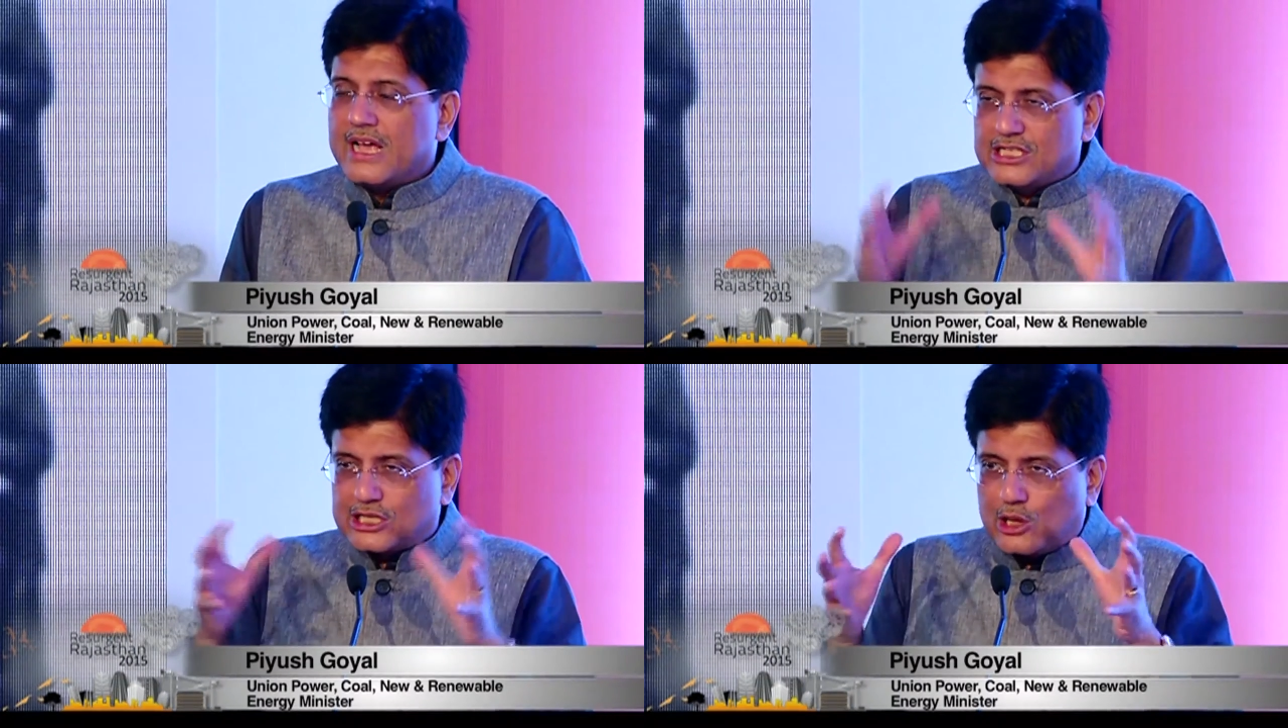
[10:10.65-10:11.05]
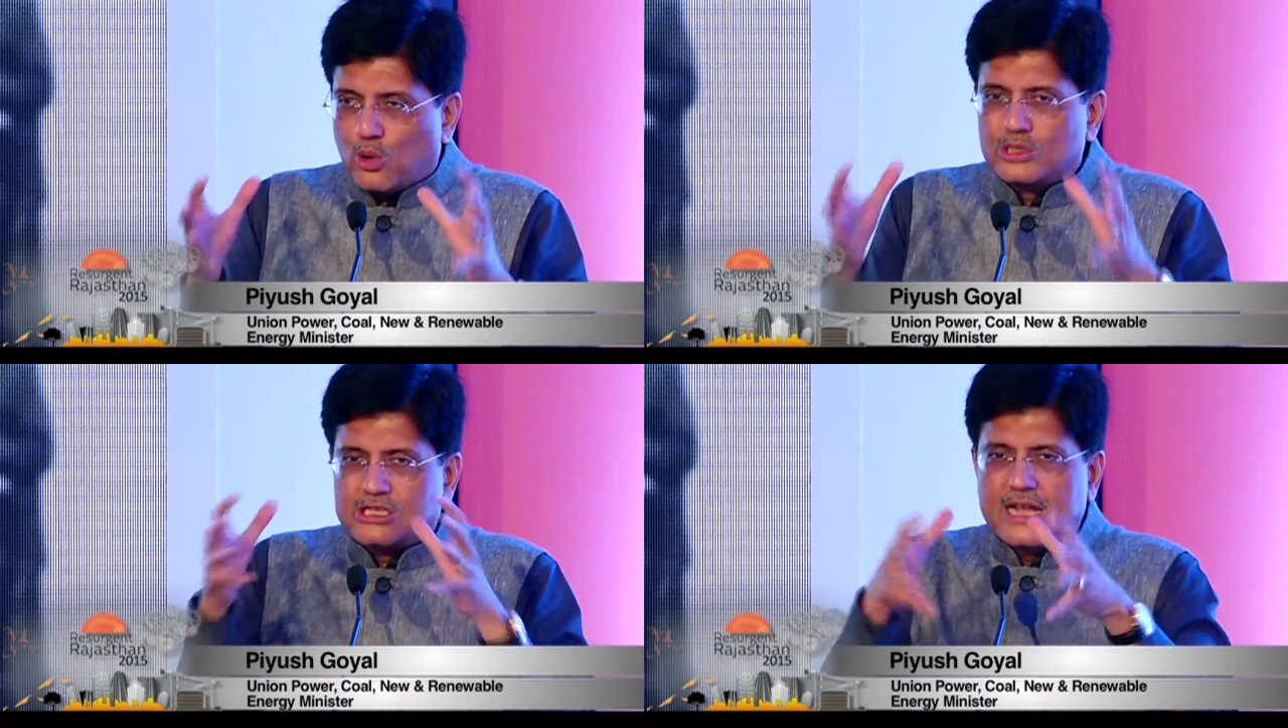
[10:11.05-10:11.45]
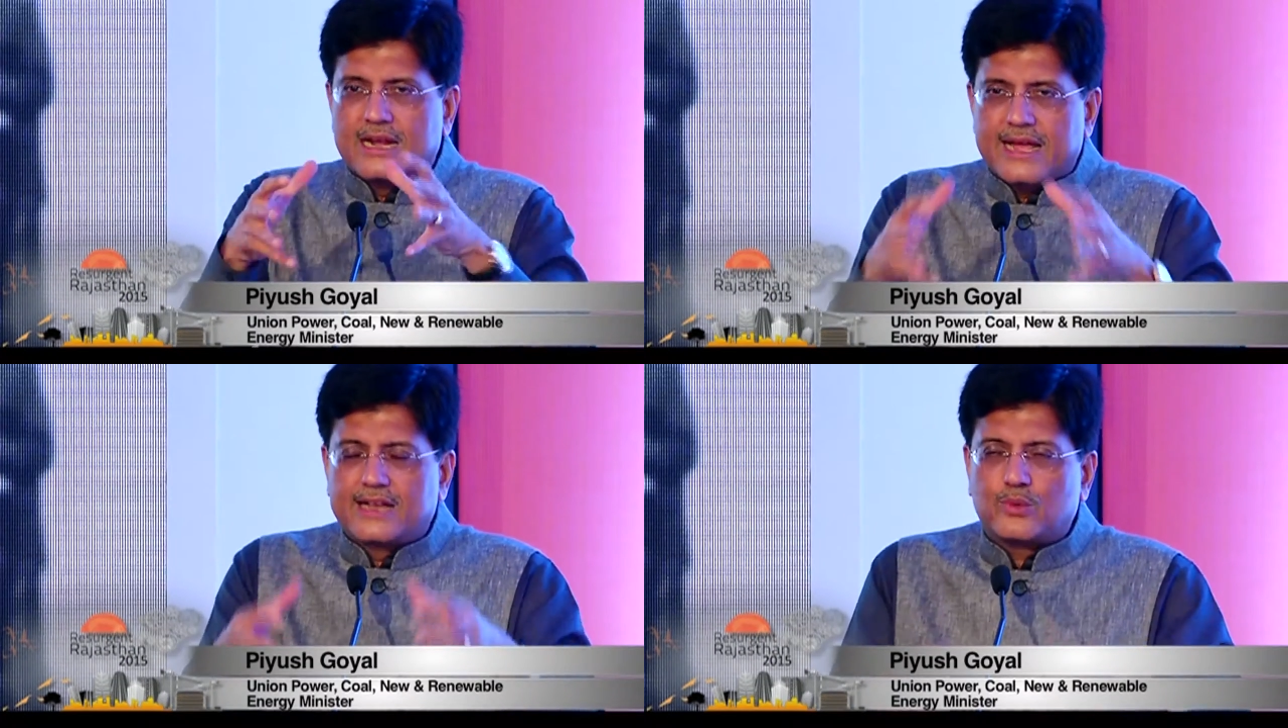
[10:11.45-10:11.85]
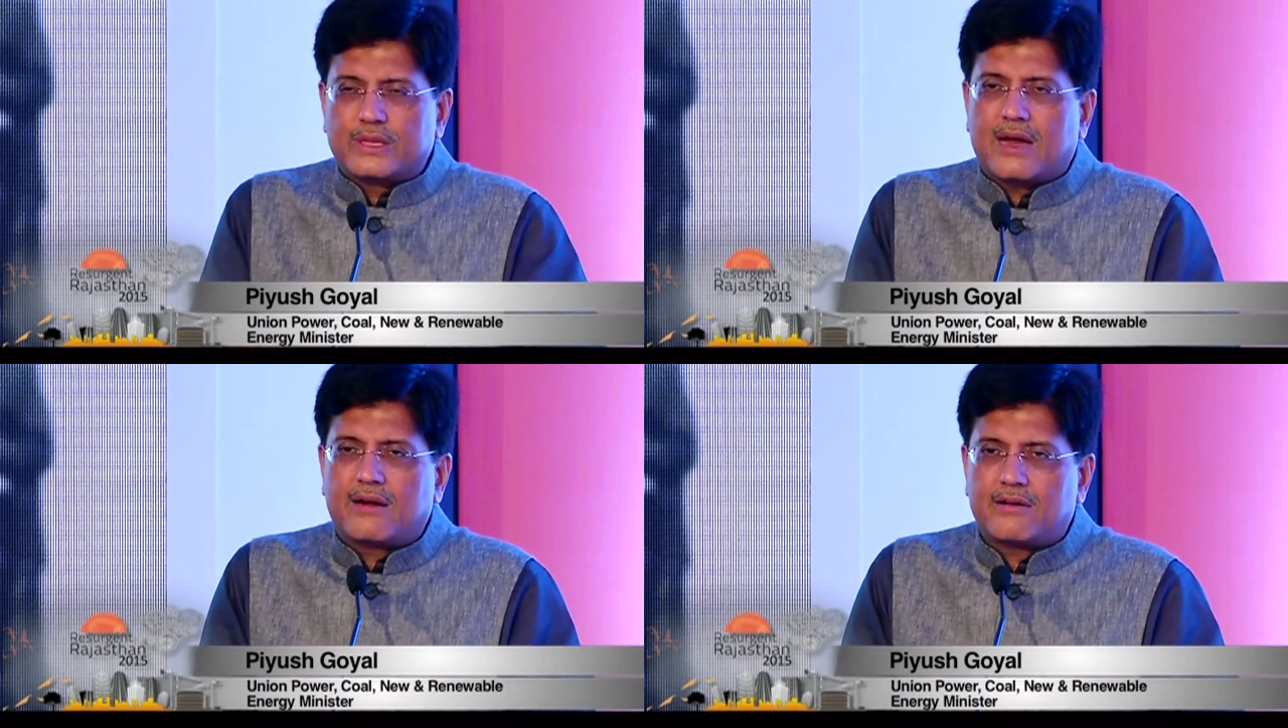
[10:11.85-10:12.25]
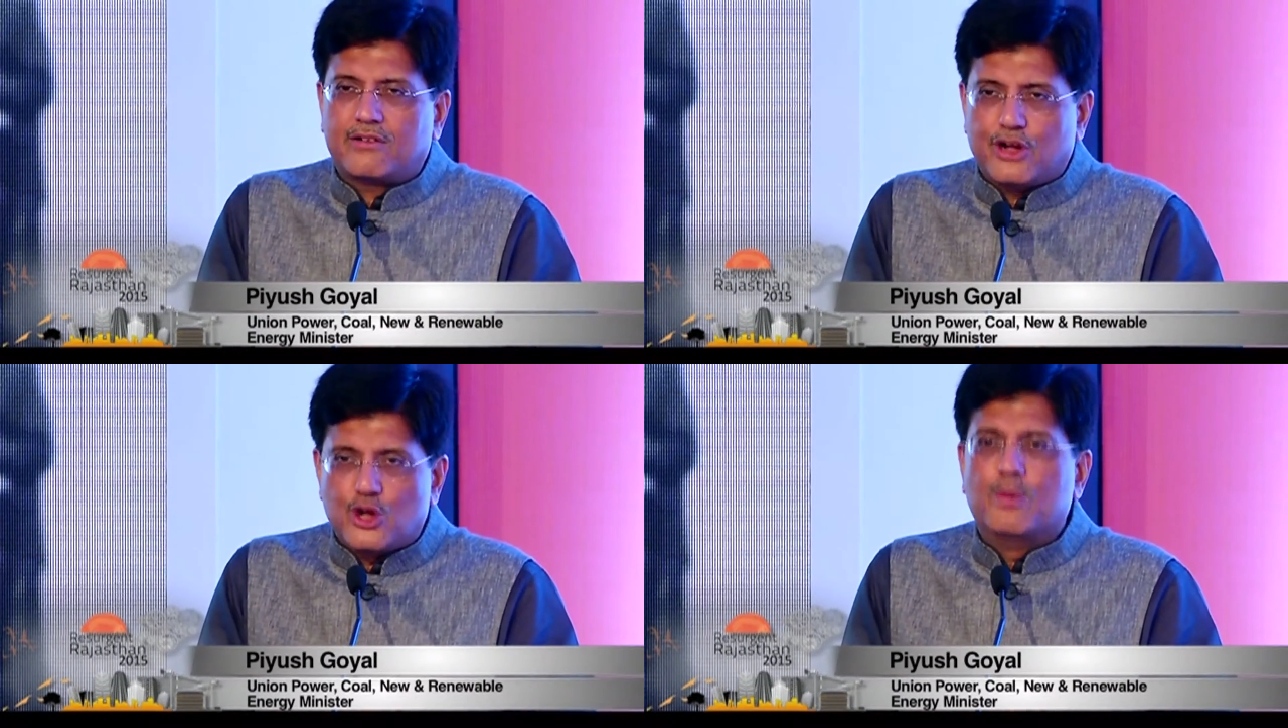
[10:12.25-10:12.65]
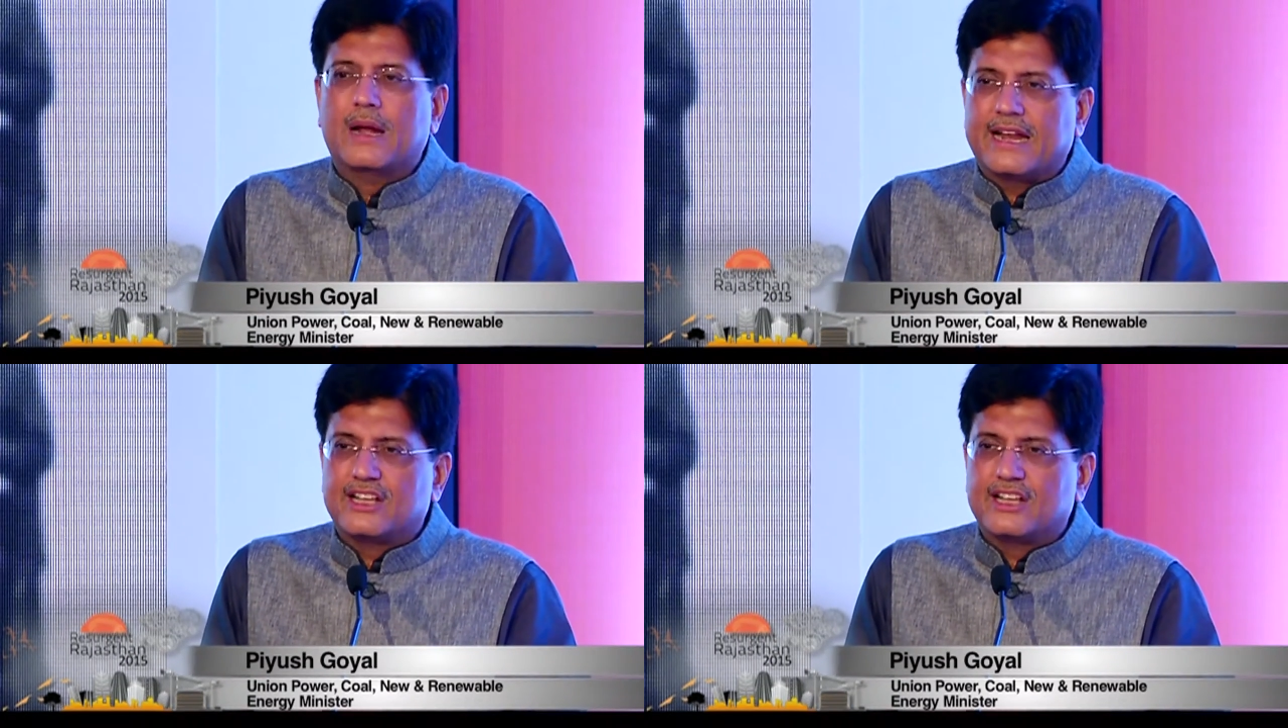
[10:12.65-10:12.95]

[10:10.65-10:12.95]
is closely linked with our renewable